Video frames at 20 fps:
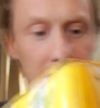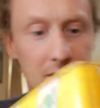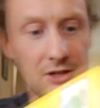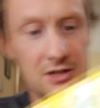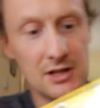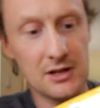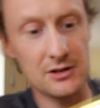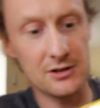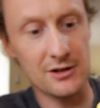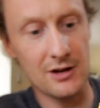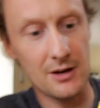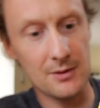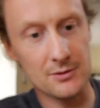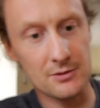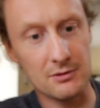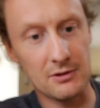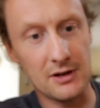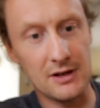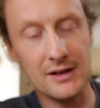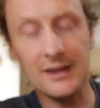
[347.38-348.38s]
of the stickers are
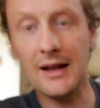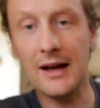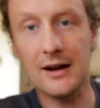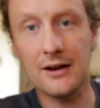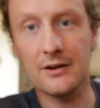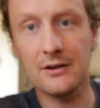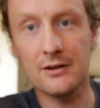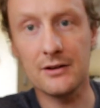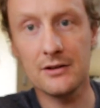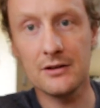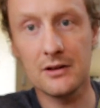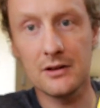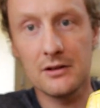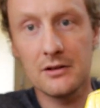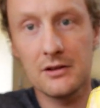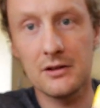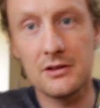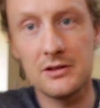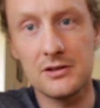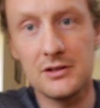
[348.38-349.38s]
absolutely knackered. Like,
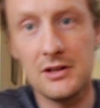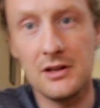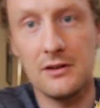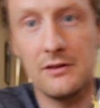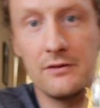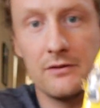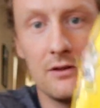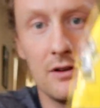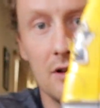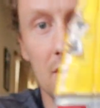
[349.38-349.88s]
look at the state of